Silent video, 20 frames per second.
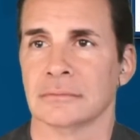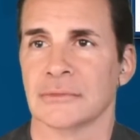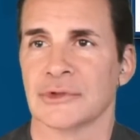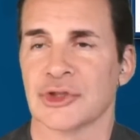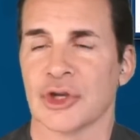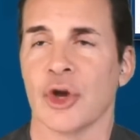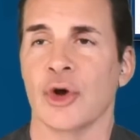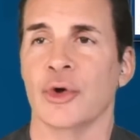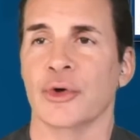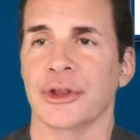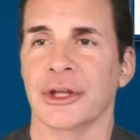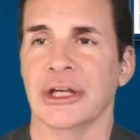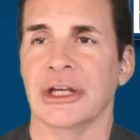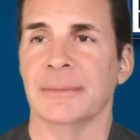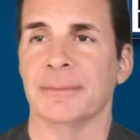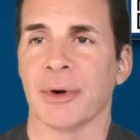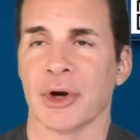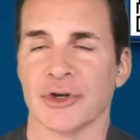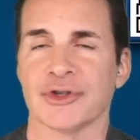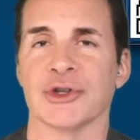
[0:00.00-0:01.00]
So
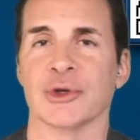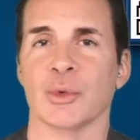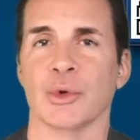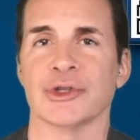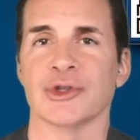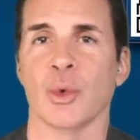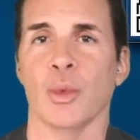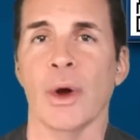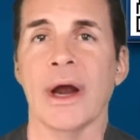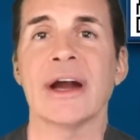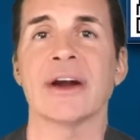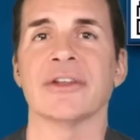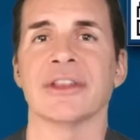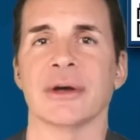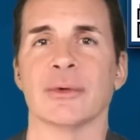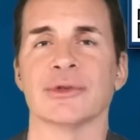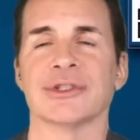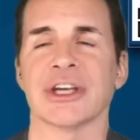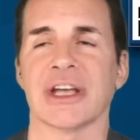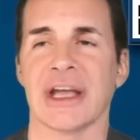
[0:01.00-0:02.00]
the person was aware
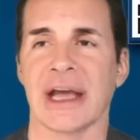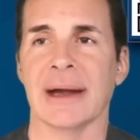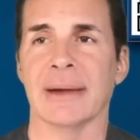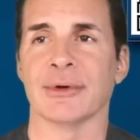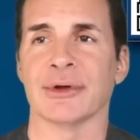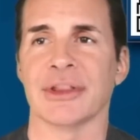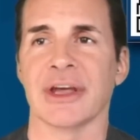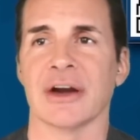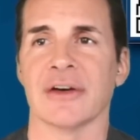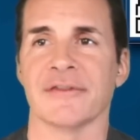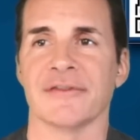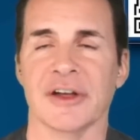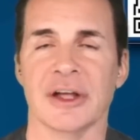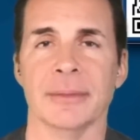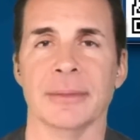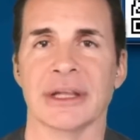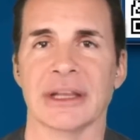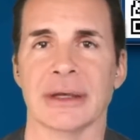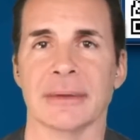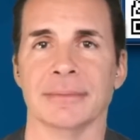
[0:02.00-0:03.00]
there was a camera there
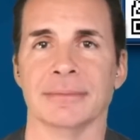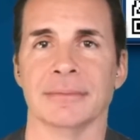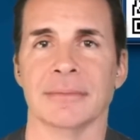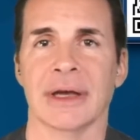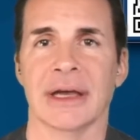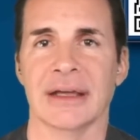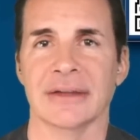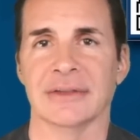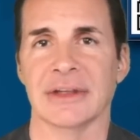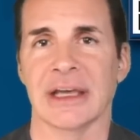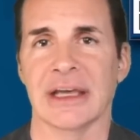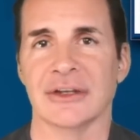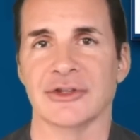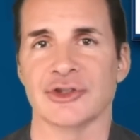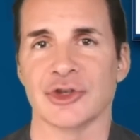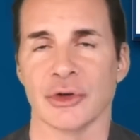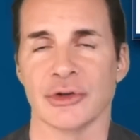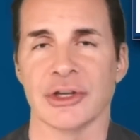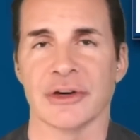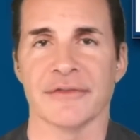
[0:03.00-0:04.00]
filming them, and they
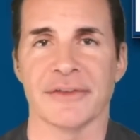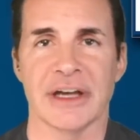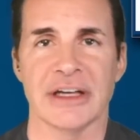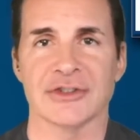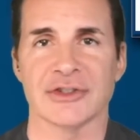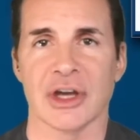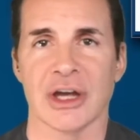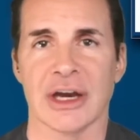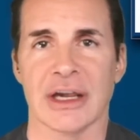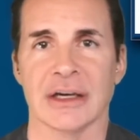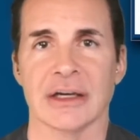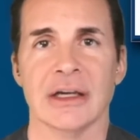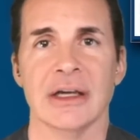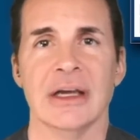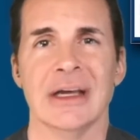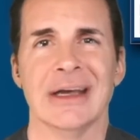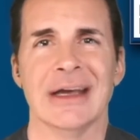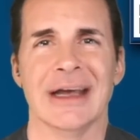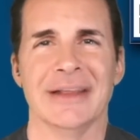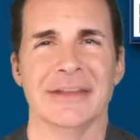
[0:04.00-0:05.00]
showed their face on it,
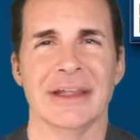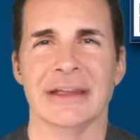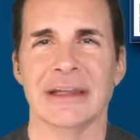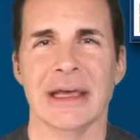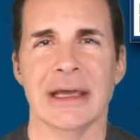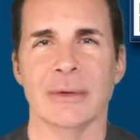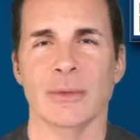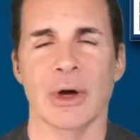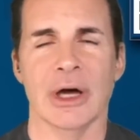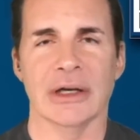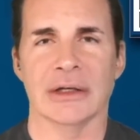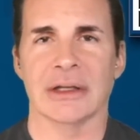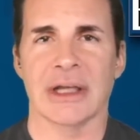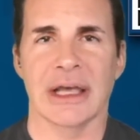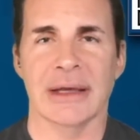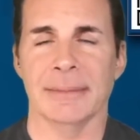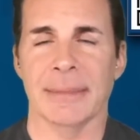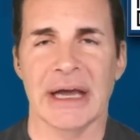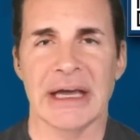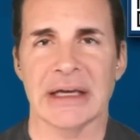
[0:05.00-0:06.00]
and then they what?
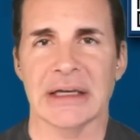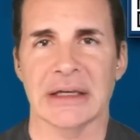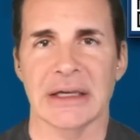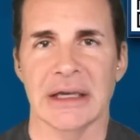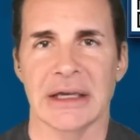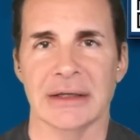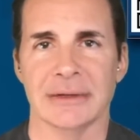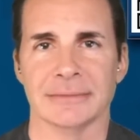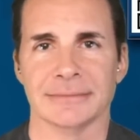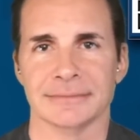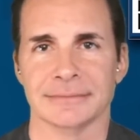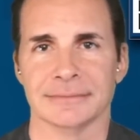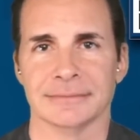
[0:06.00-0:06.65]
Came back again?